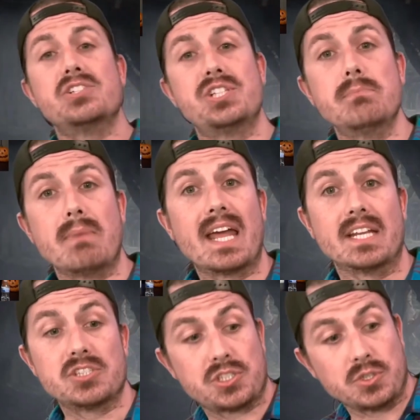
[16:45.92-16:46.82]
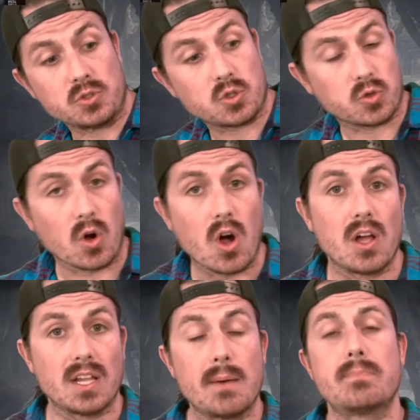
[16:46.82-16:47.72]
she managed to
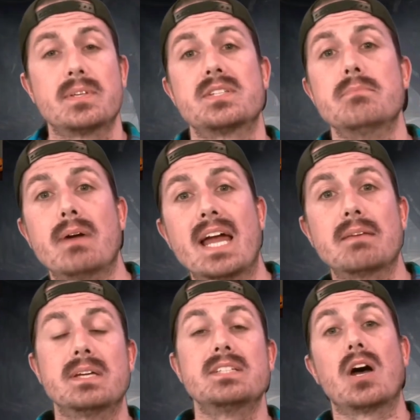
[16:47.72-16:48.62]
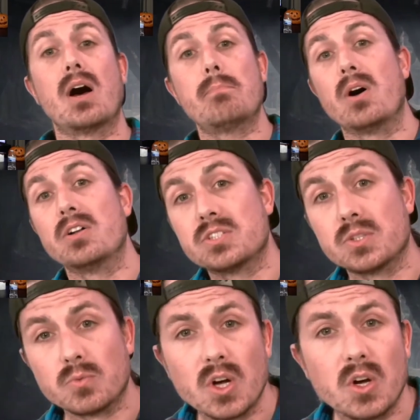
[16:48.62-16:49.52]
crawl up this embankment, up onto the
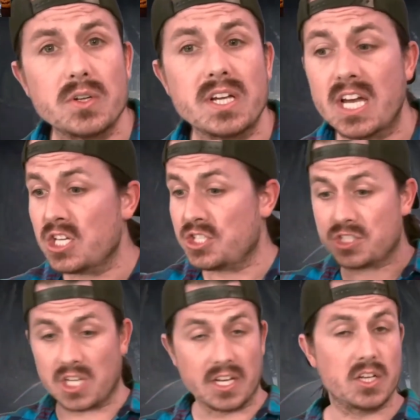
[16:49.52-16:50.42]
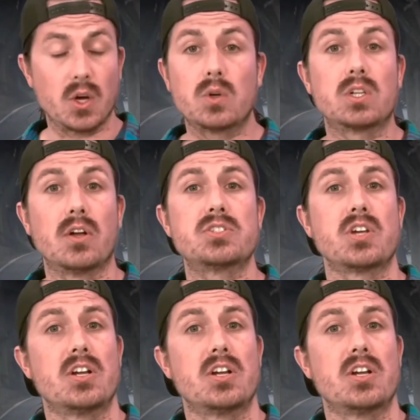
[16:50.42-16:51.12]
road. She's got no clothes